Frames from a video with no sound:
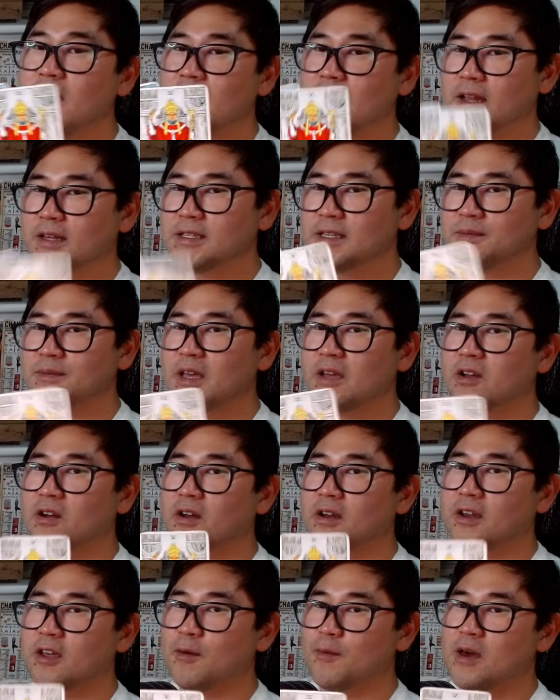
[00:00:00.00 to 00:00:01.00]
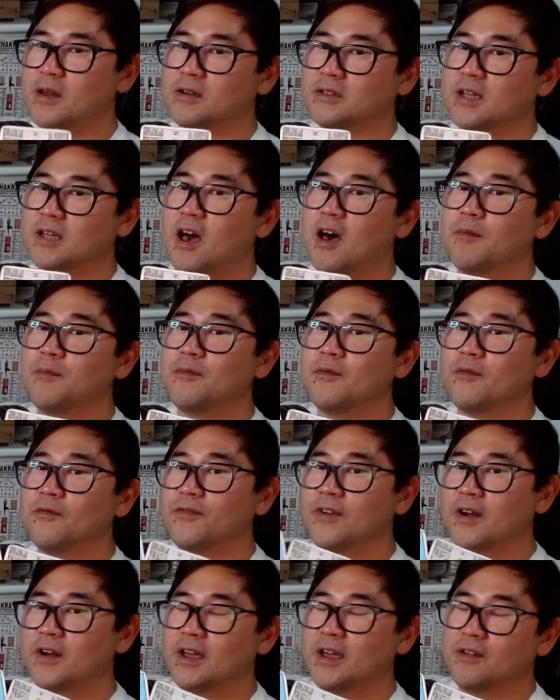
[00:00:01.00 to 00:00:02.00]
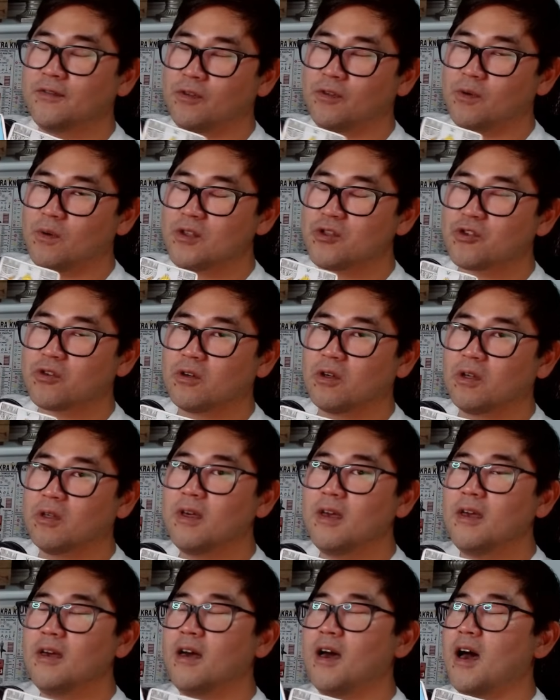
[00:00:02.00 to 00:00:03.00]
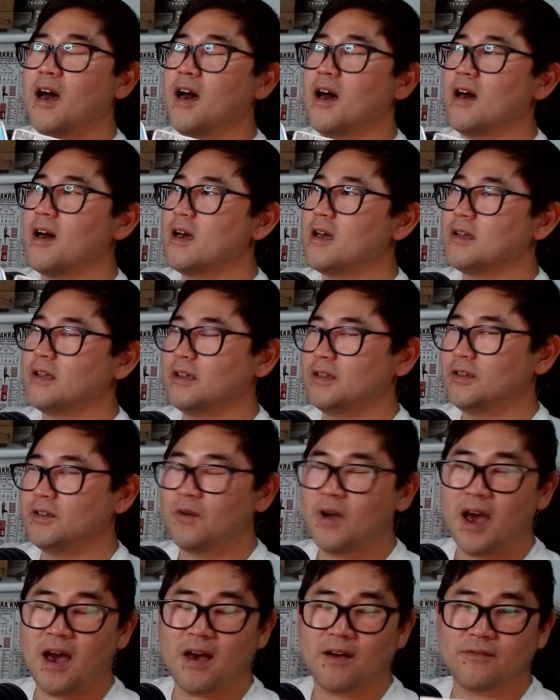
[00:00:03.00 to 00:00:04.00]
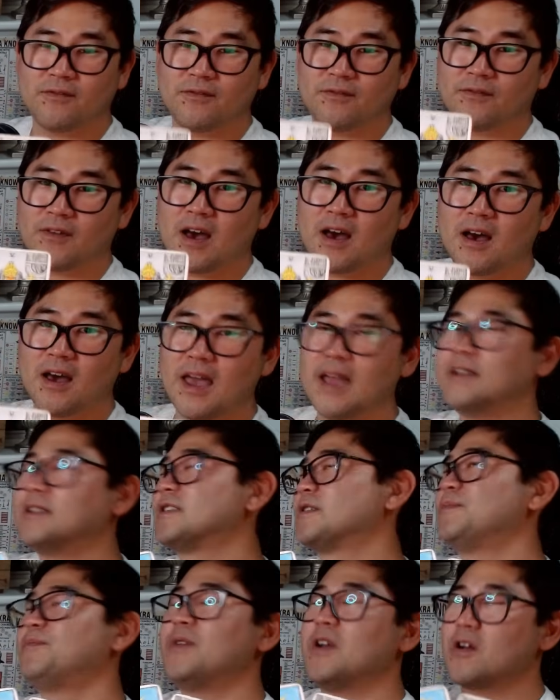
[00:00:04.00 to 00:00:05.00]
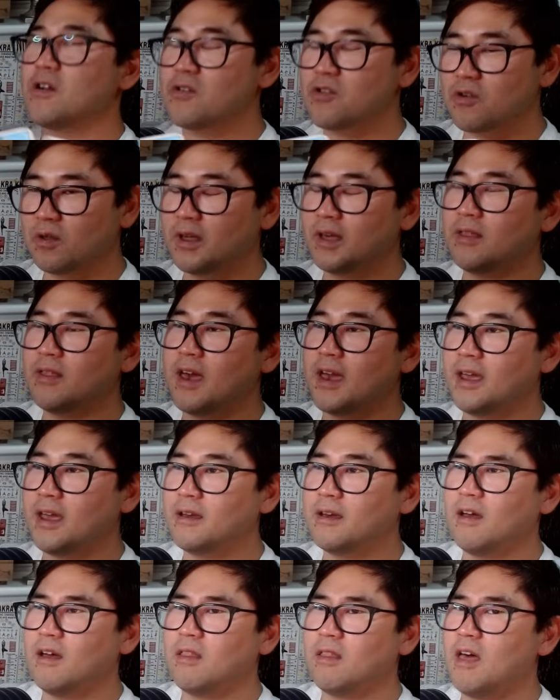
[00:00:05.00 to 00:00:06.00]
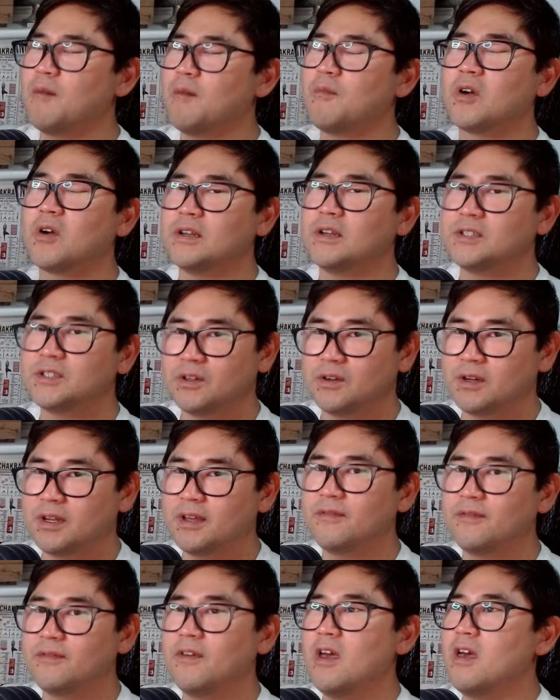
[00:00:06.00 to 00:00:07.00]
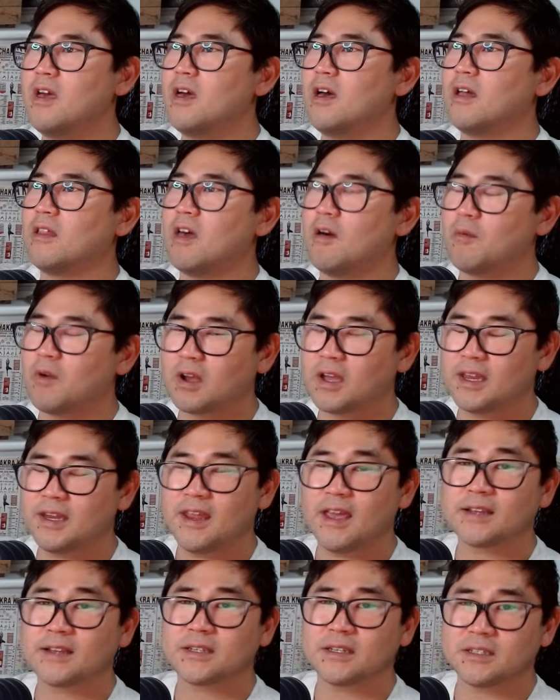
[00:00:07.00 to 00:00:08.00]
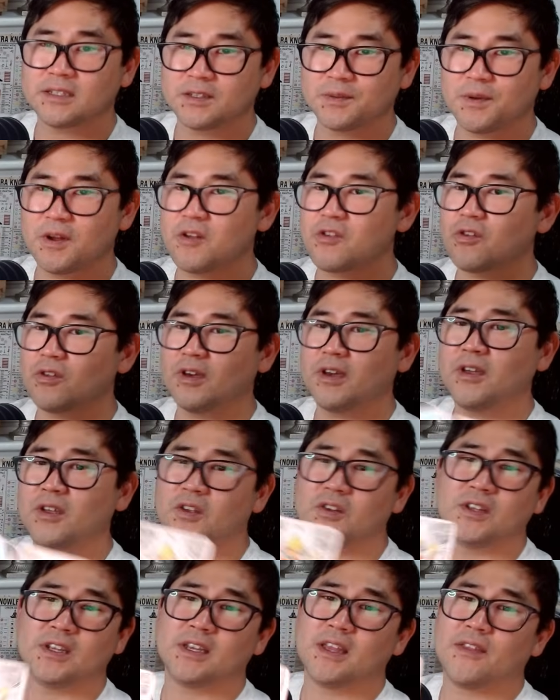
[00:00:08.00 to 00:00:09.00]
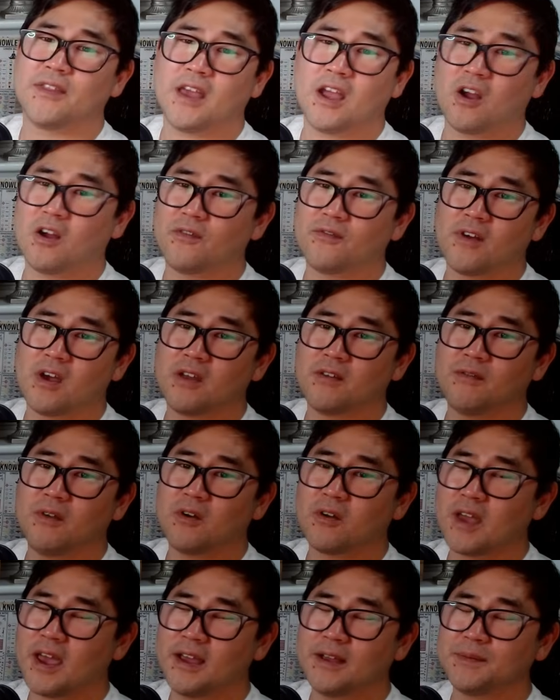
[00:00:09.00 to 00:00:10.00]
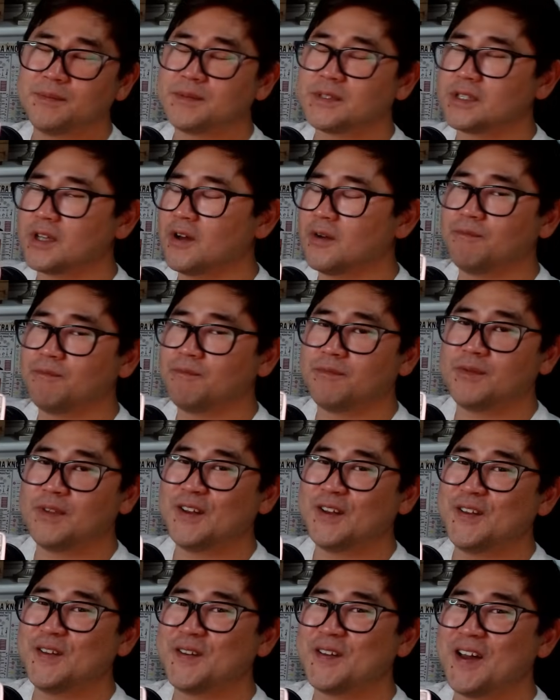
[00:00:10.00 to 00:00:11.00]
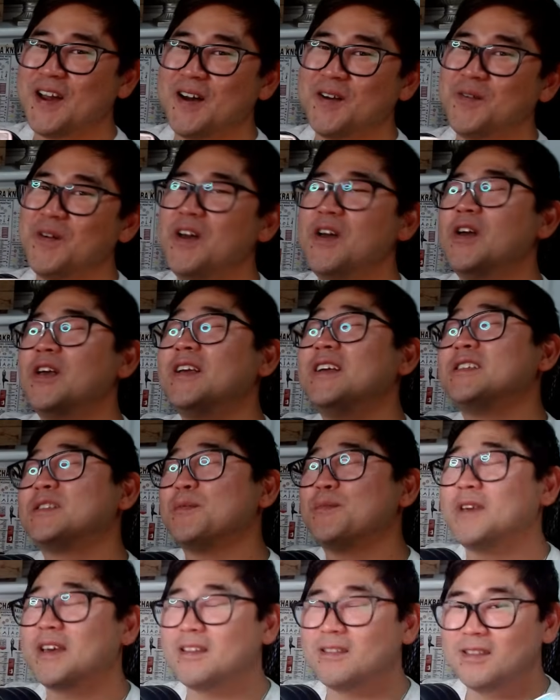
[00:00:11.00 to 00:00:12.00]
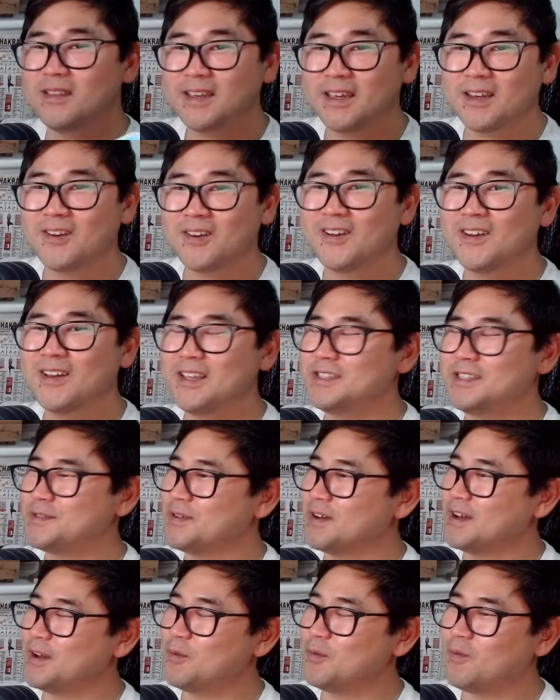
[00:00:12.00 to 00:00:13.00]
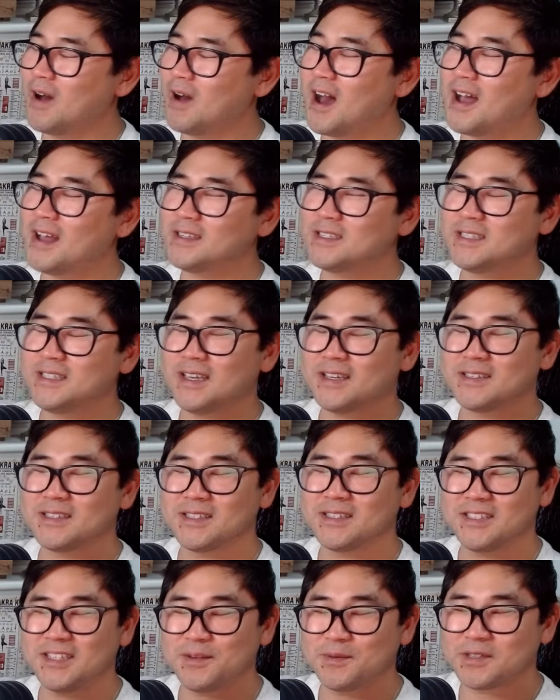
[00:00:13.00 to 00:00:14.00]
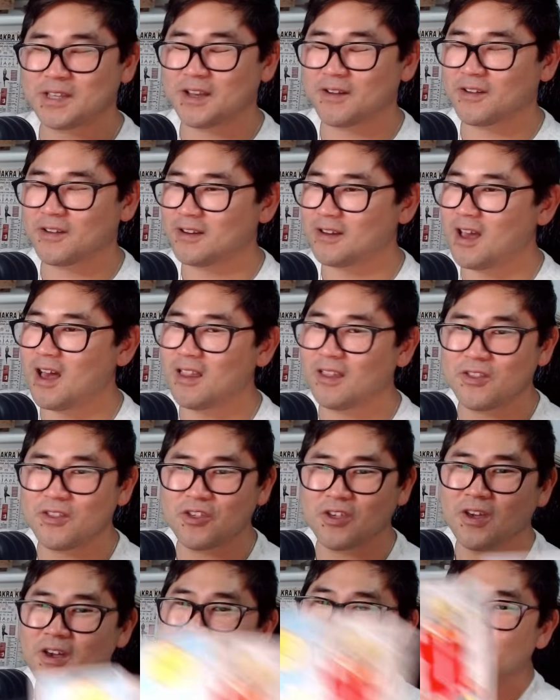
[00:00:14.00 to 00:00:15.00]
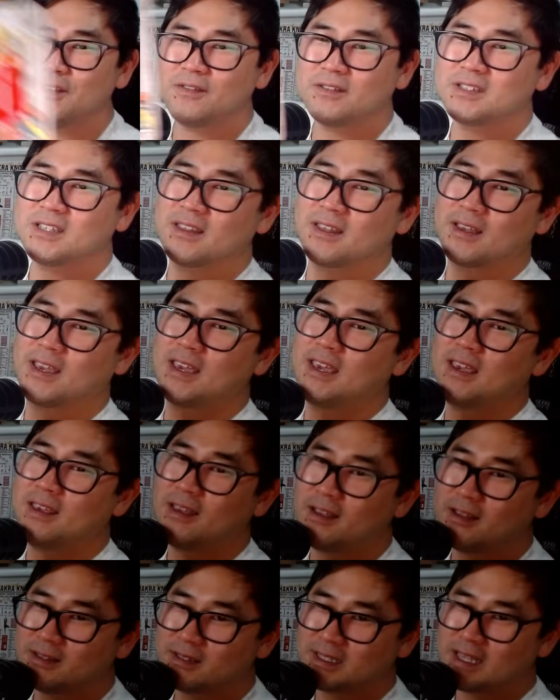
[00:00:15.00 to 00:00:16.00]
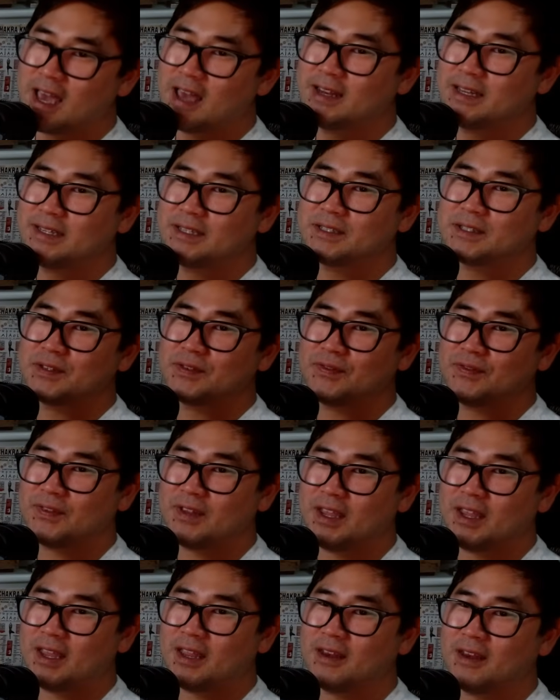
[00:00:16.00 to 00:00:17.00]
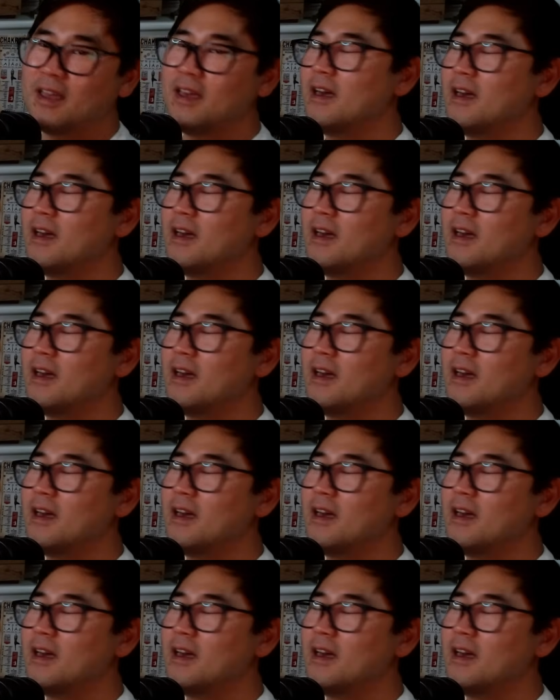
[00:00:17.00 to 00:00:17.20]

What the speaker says: And it seems like you're going to come out on top. Very influential. You have, and spiritually, like a lot more intuitive, a lot more connected spiritually. You did get the Hierophant, okay? So there you go. He's a big leader. He's very wise. He has his deep sacred knowledge. You can see the keys at his feet.